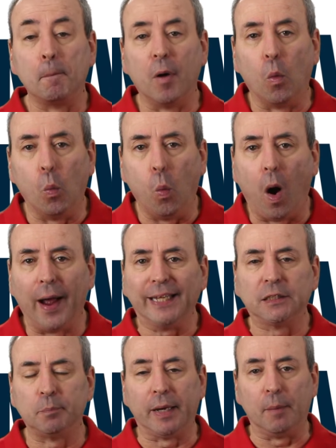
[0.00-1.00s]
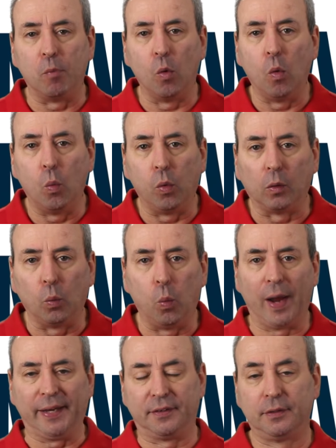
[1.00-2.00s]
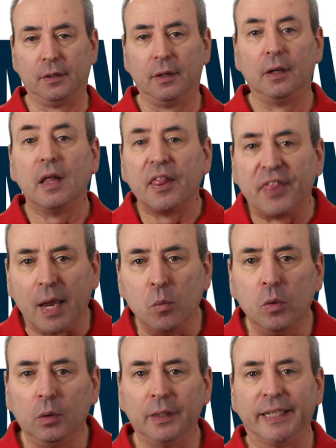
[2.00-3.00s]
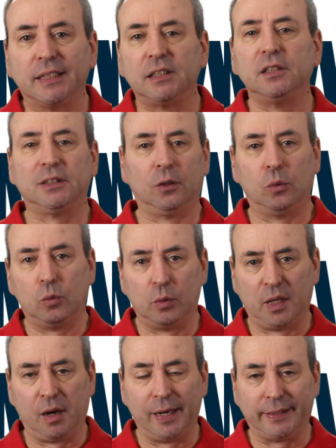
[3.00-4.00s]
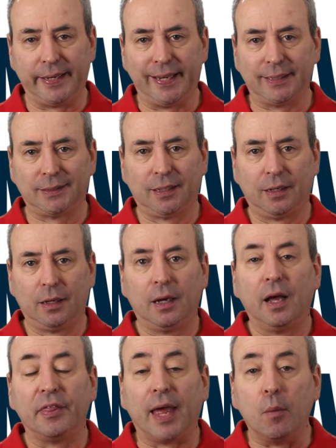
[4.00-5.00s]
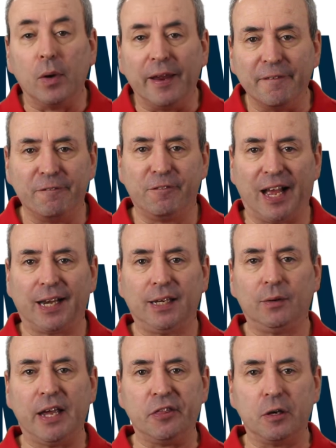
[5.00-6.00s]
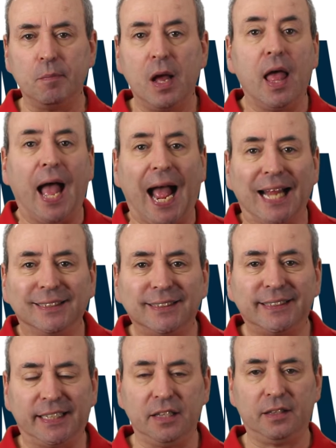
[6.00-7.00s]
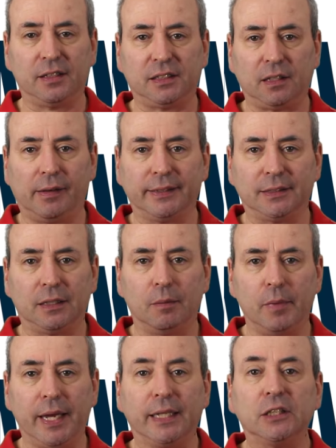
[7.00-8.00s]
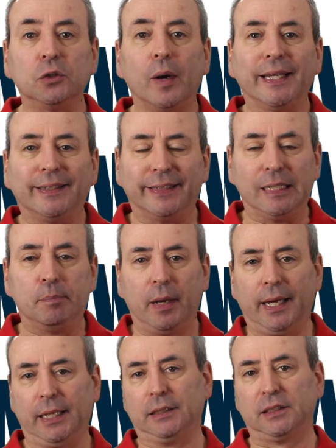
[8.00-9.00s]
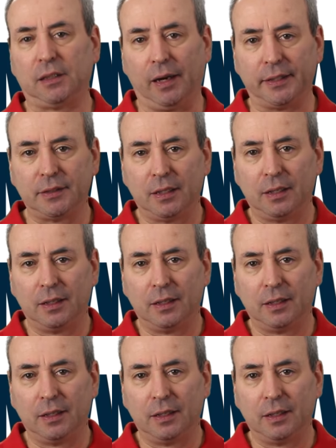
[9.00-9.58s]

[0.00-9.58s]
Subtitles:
But wise people will wait. They will listen to all the ideas. They will evaluate them and synthesize them into a deeper insight.